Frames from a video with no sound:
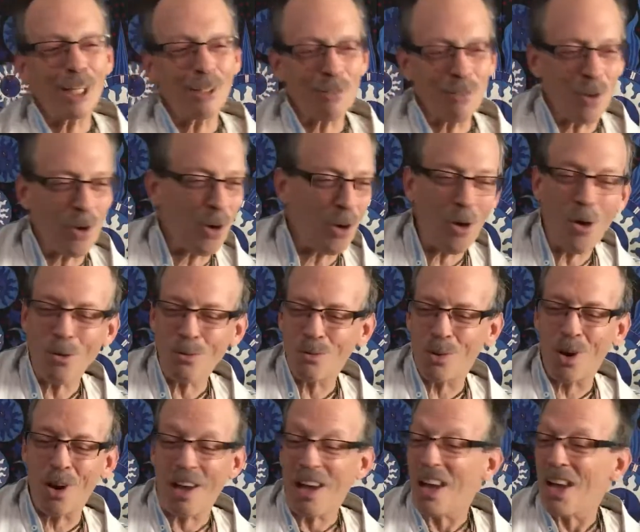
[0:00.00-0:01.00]
got no
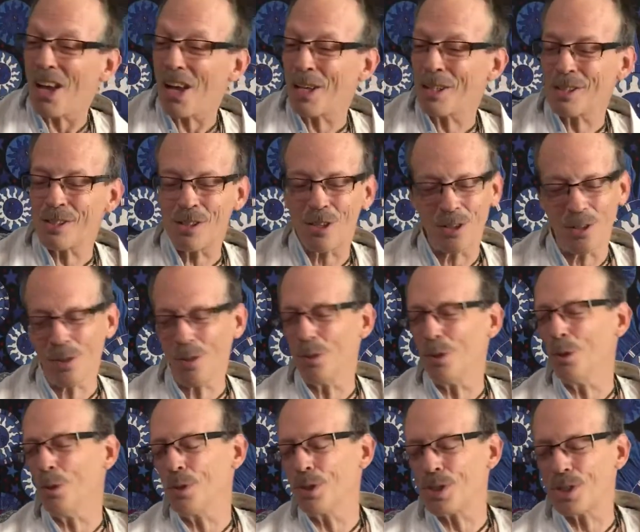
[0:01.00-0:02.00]
one
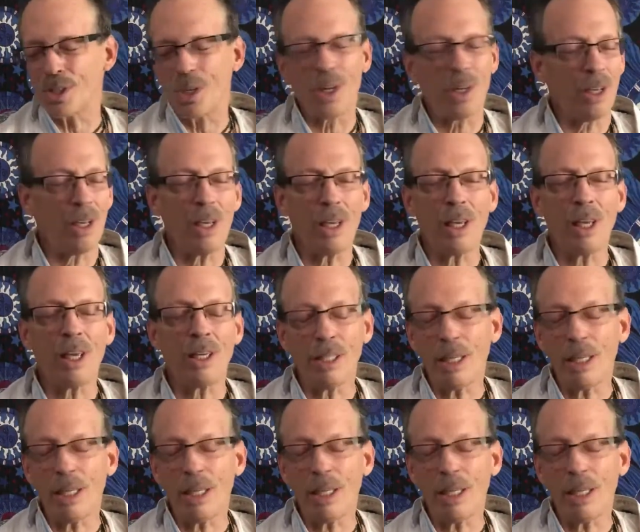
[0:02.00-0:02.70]
to say.